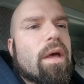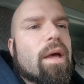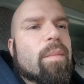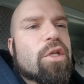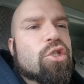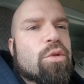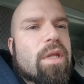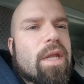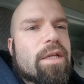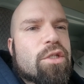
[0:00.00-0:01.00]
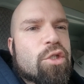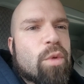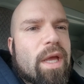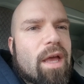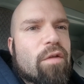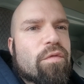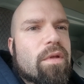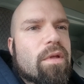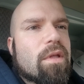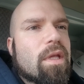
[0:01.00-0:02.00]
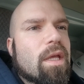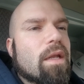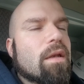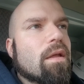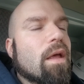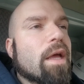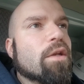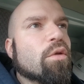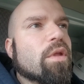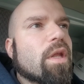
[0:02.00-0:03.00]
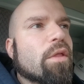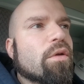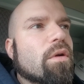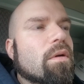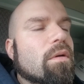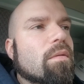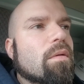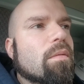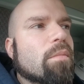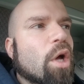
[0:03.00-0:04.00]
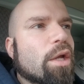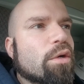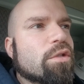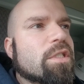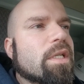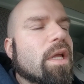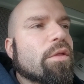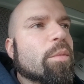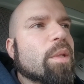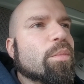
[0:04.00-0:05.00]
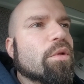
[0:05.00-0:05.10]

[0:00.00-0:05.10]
issue that I do have, and I know that other modders and other people